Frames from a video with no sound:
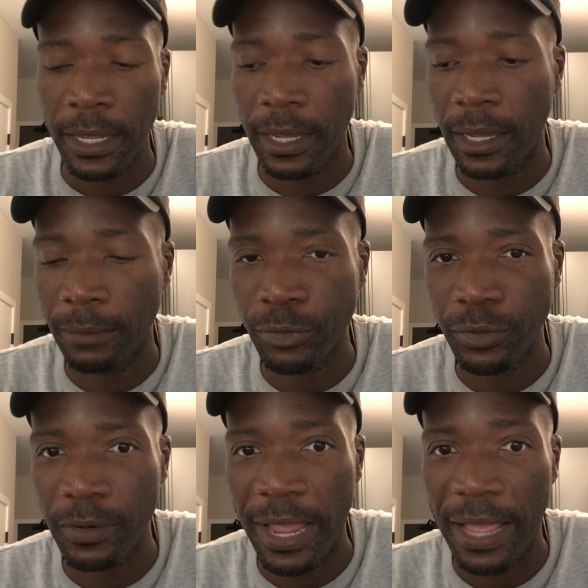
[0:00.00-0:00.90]
Uh, I'm sure
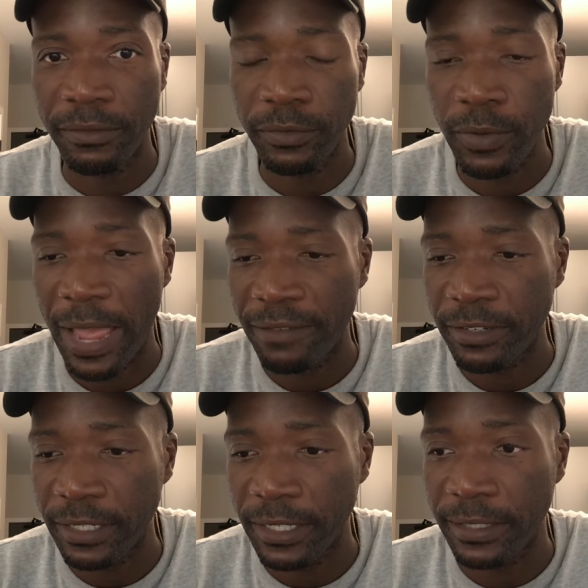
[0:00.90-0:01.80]
you have. If you
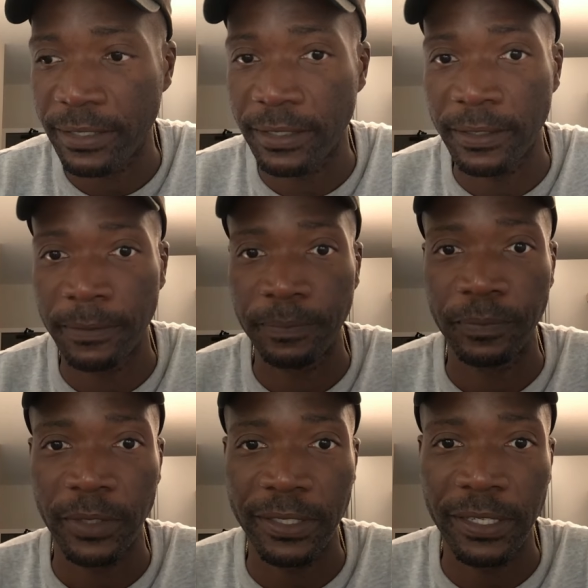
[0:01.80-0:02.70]
haven't, it's a
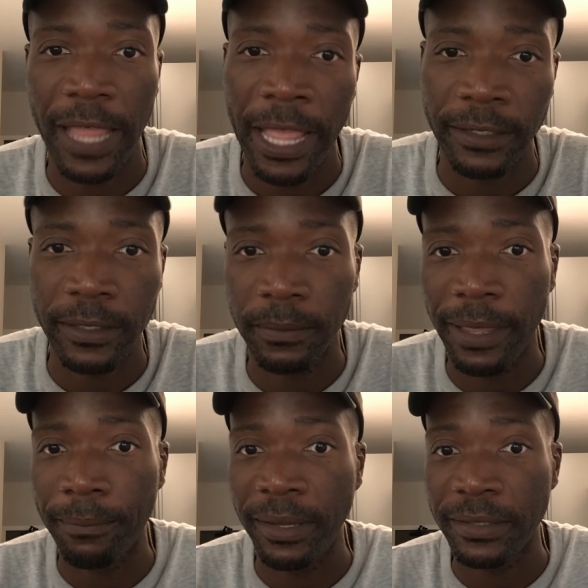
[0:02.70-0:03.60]
it's an axiom
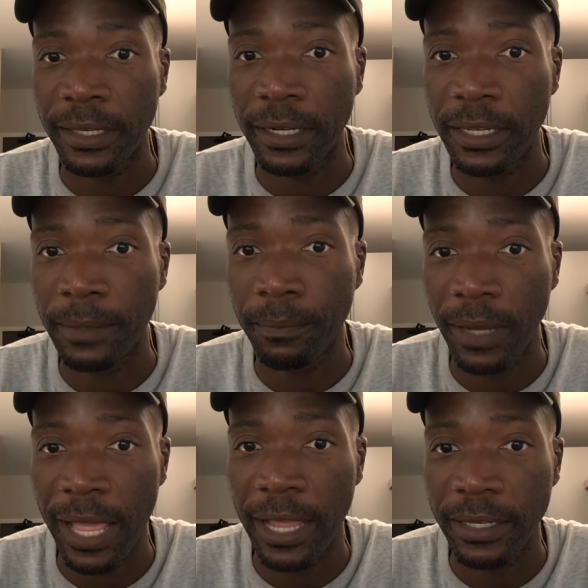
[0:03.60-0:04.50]
that basically
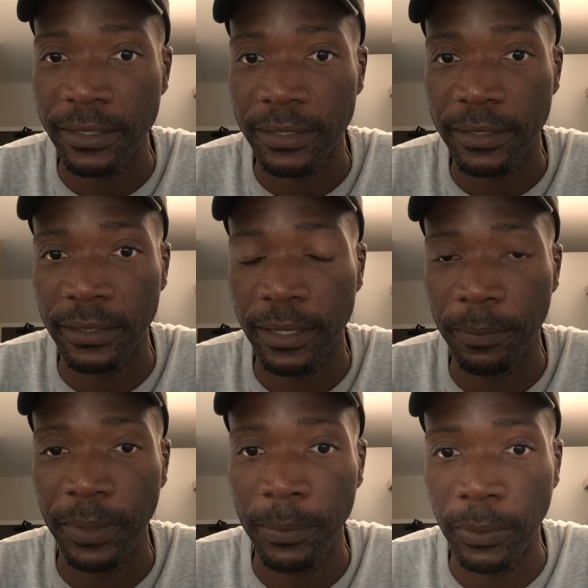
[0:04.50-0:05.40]
implies the
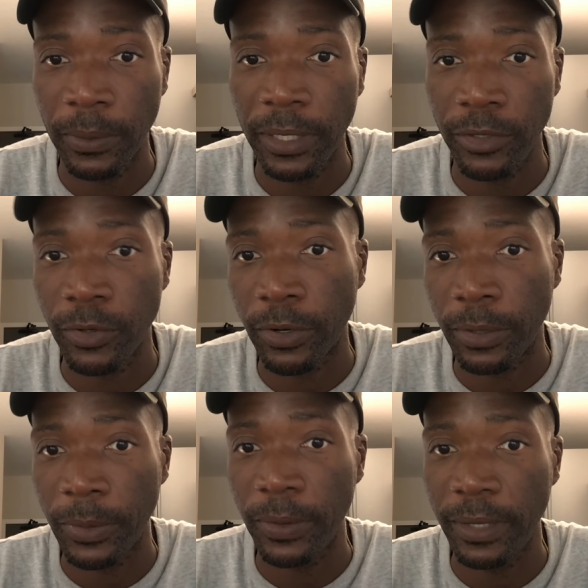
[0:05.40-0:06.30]
people in your
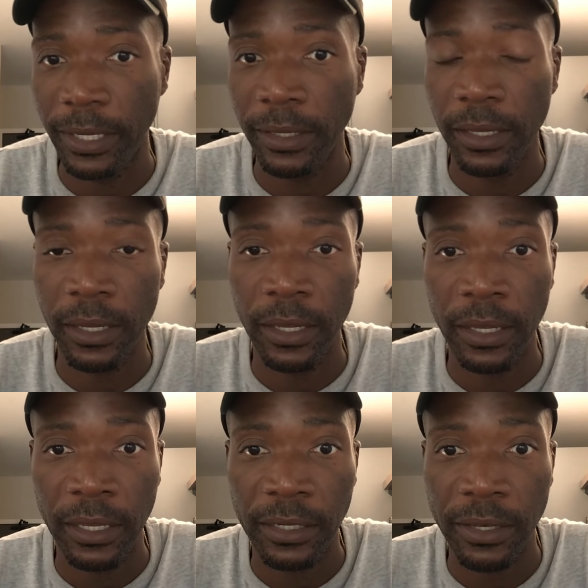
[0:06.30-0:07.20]
community
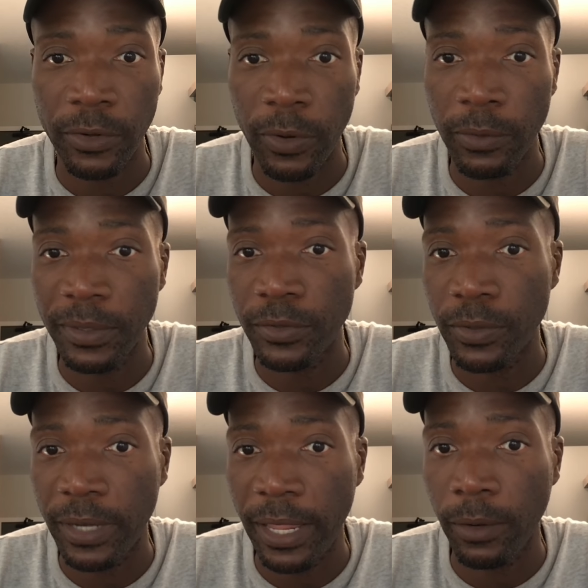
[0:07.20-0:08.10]
determines
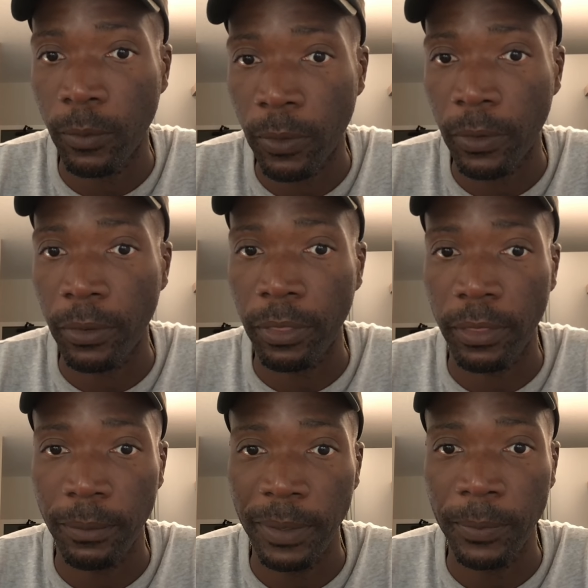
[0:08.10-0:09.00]
your net worth.
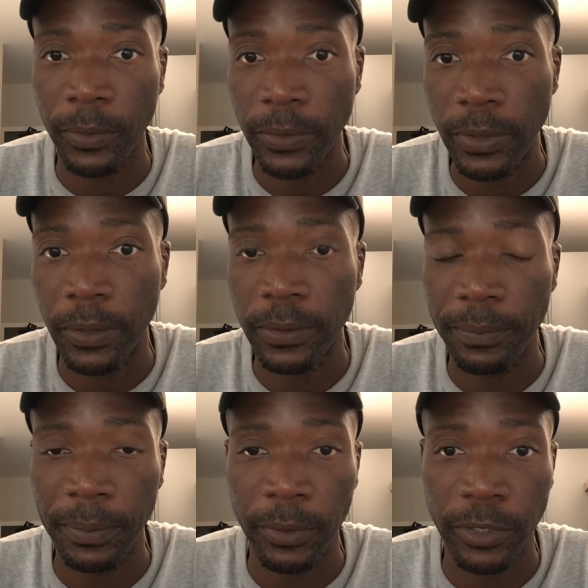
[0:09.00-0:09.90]
The people you know, the
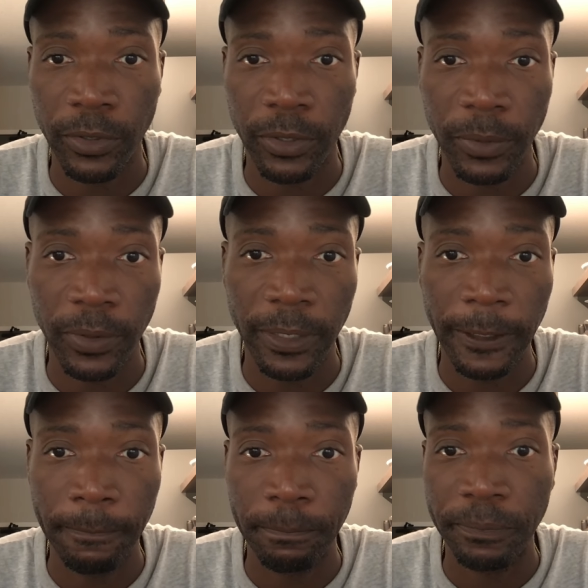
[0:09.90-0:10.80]
people in your
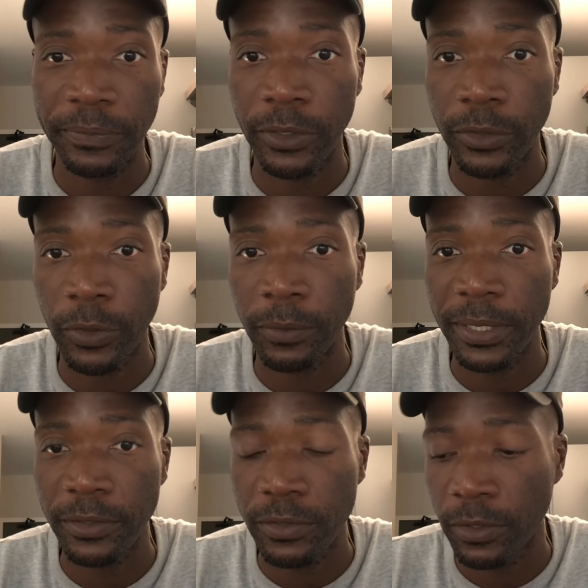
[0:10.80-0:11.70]
community
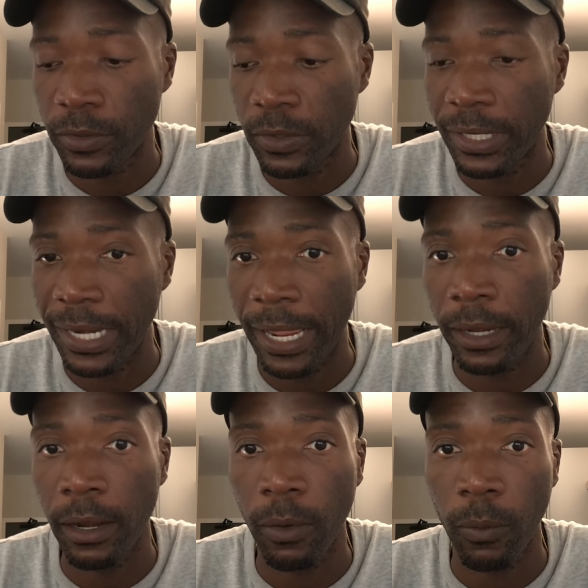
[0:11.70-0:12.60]
determines your net
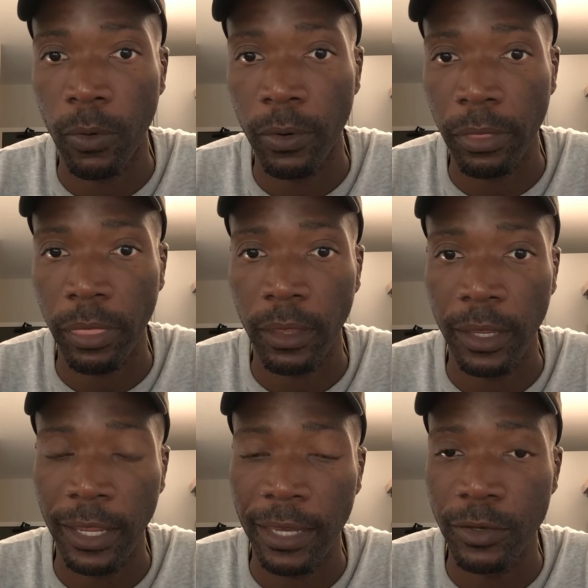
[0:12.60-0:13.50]
worth.
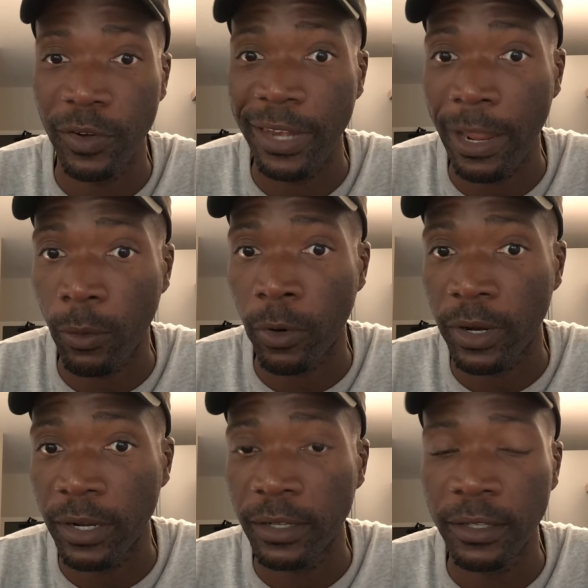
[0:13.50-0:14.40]
Again, your network